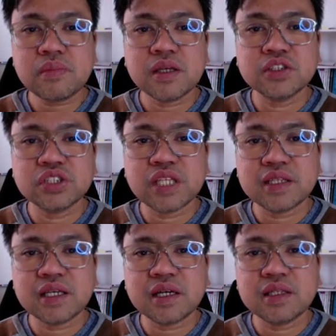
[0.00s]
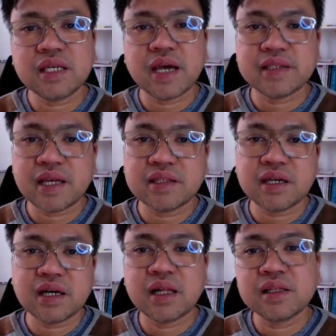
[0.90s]
genetically
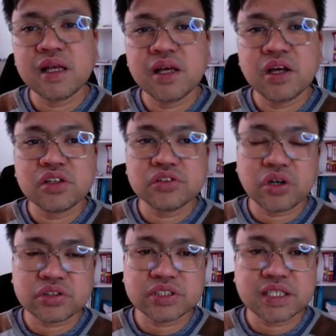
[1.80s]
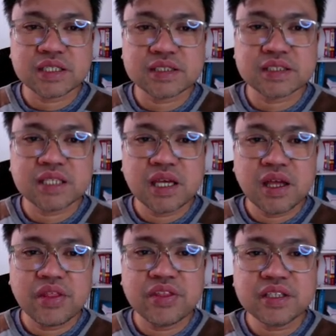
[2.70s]
identical daughter cells.
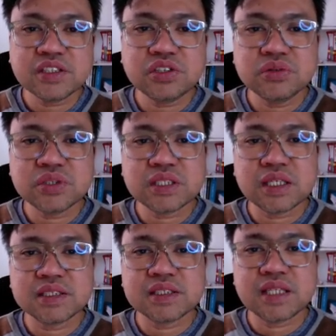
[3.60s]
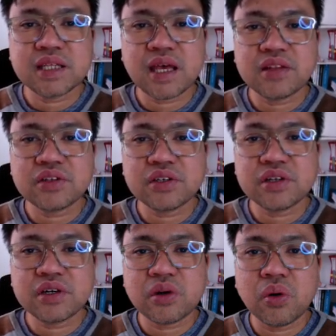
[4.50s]
These new cells then enter
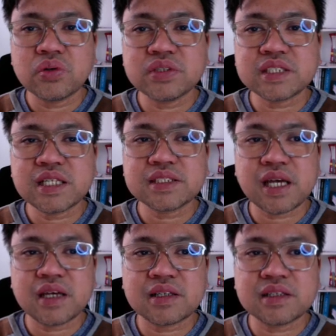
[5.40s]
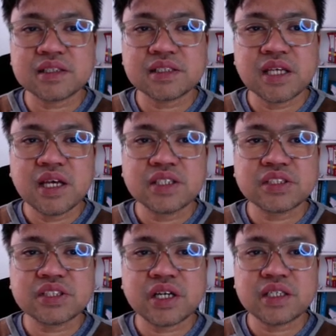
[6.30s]
their own cell cycles,
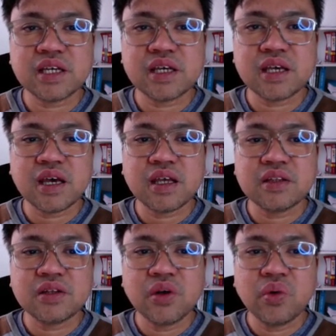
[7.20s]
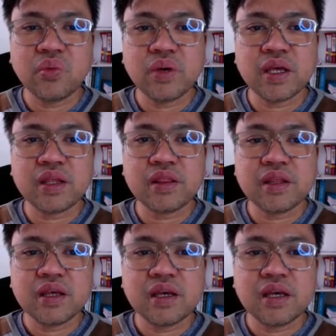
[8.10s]
starting again with
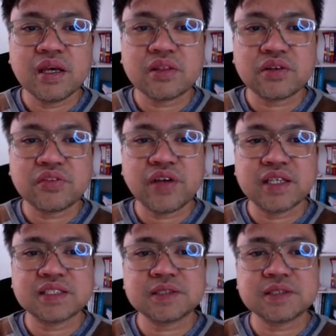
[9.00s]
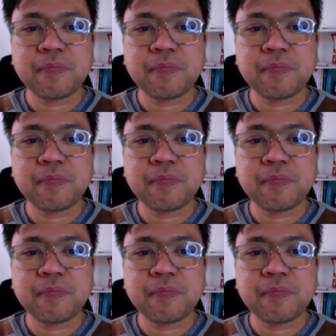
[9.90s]
interphase.